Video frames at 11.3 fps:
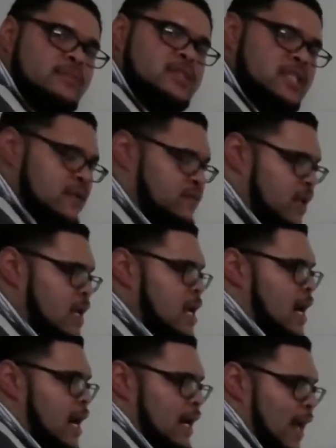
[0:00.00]
shifting
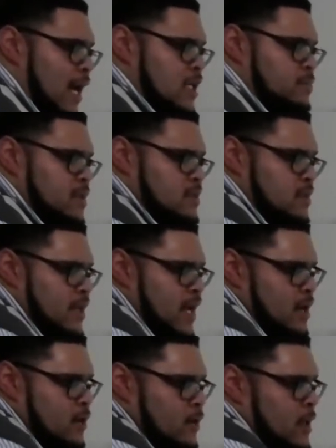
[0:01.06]
allows me to
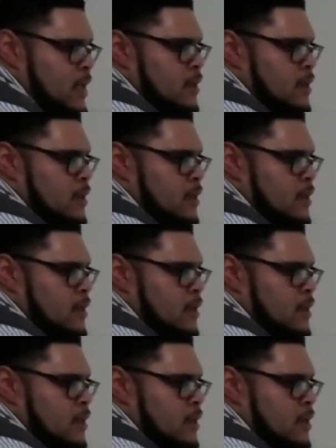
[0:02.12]
now